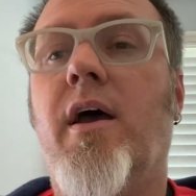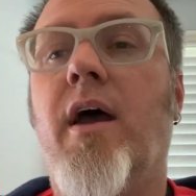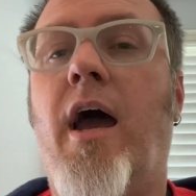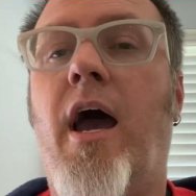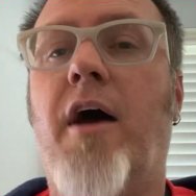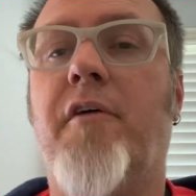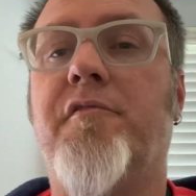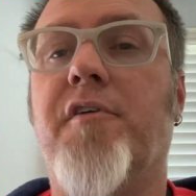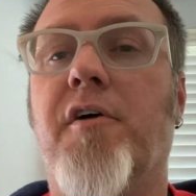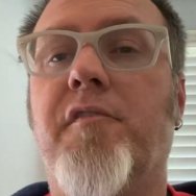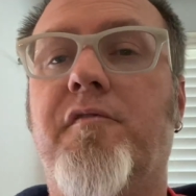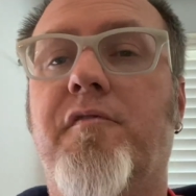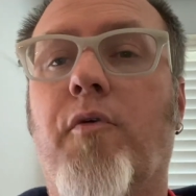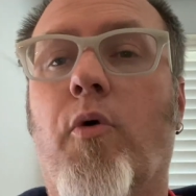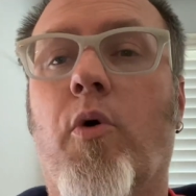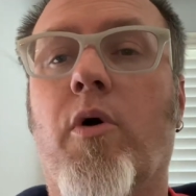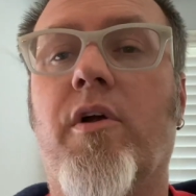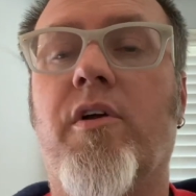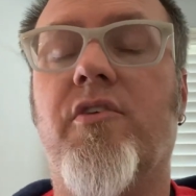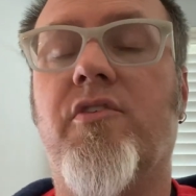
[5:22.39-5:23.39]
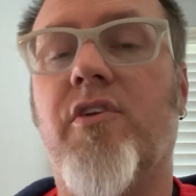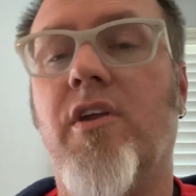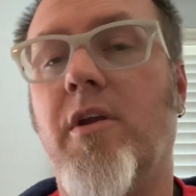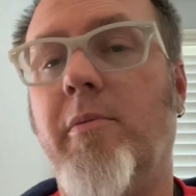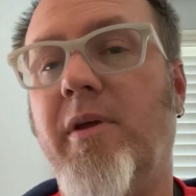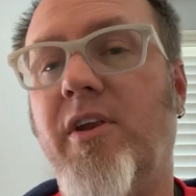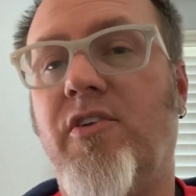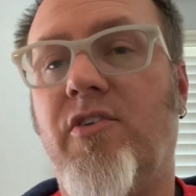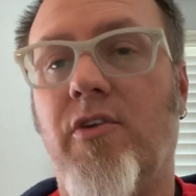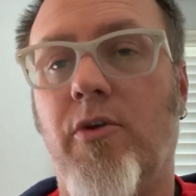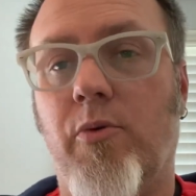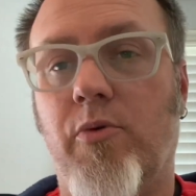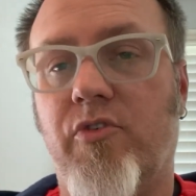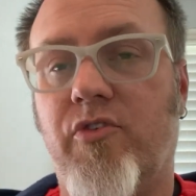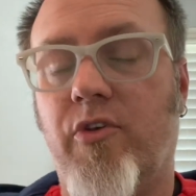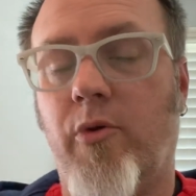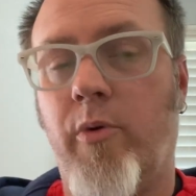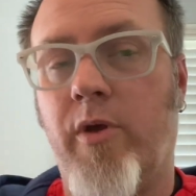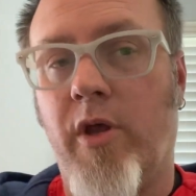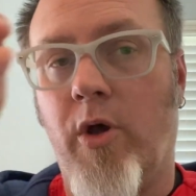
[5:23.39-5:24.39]
Half of 4 is going to be 2.
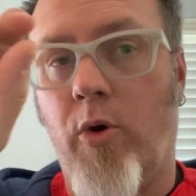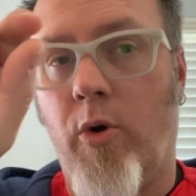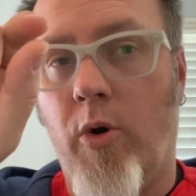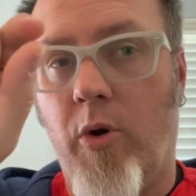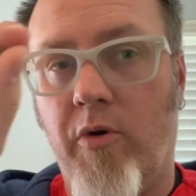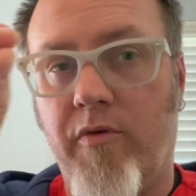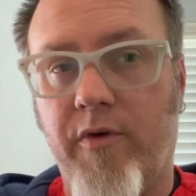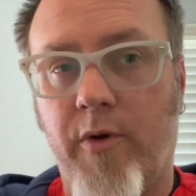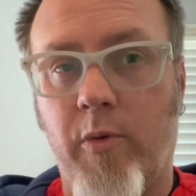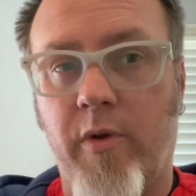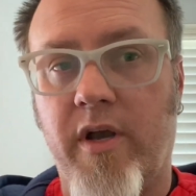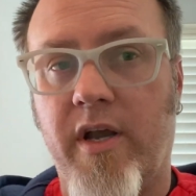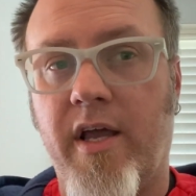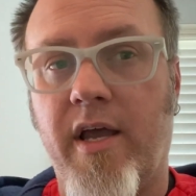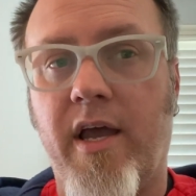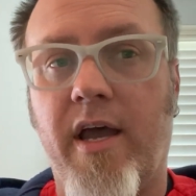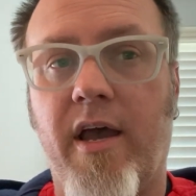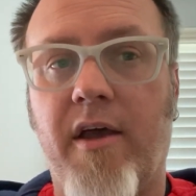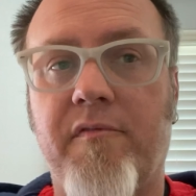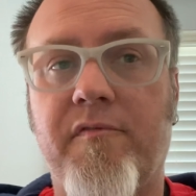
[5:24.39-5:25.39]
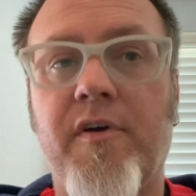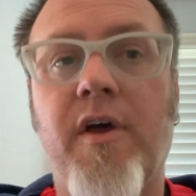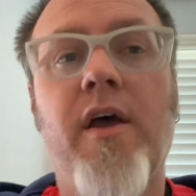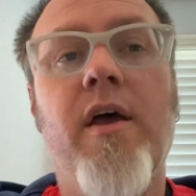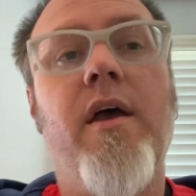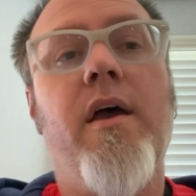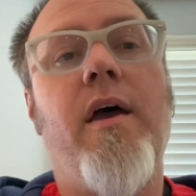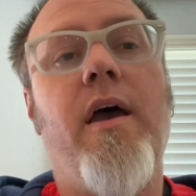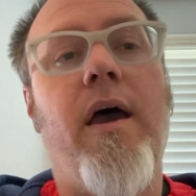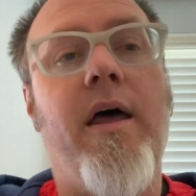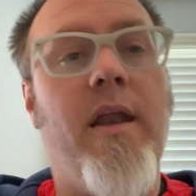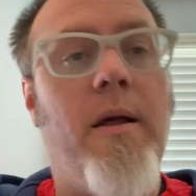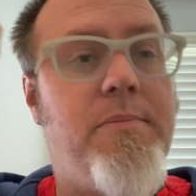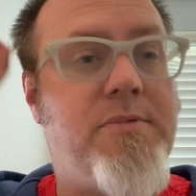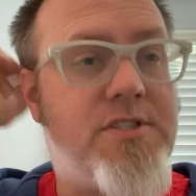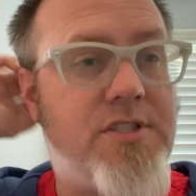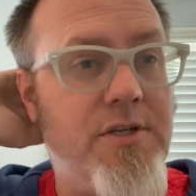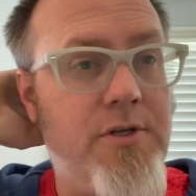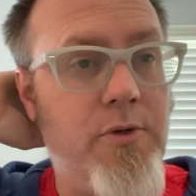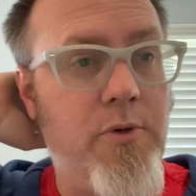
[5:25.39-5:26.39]
So we go over 1.5 and
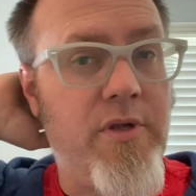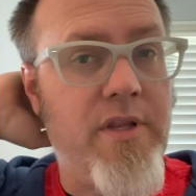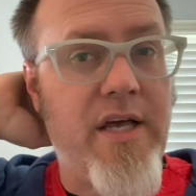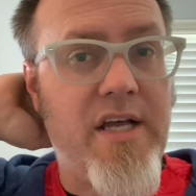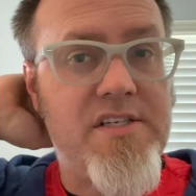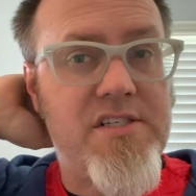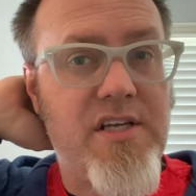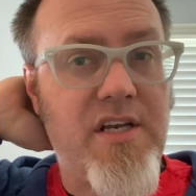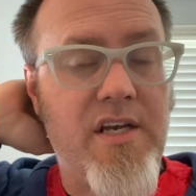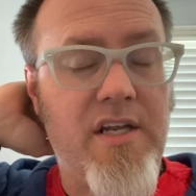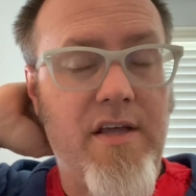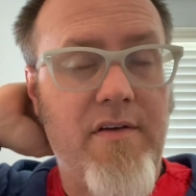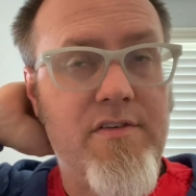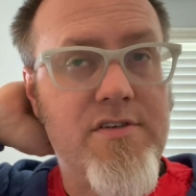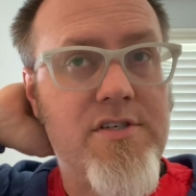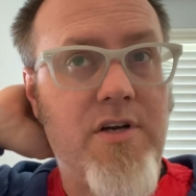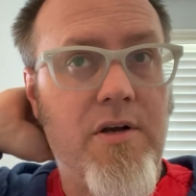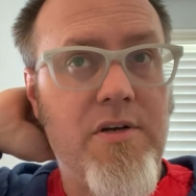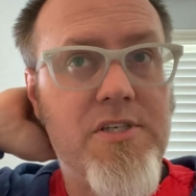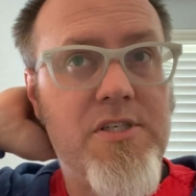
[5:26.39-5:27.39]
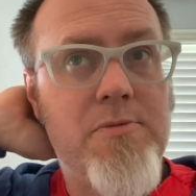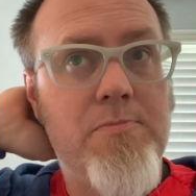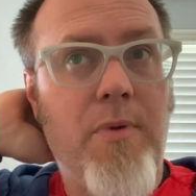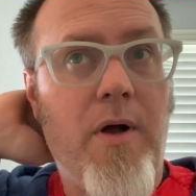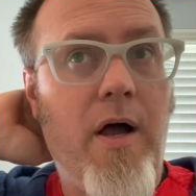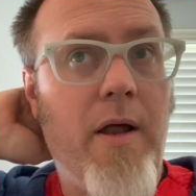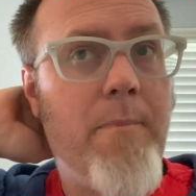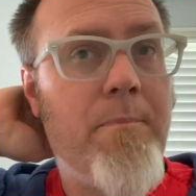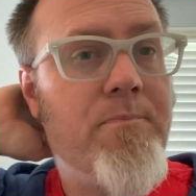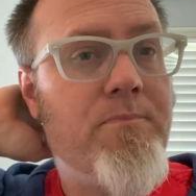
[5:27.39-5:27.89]
up 2, and that's going to give us our spot.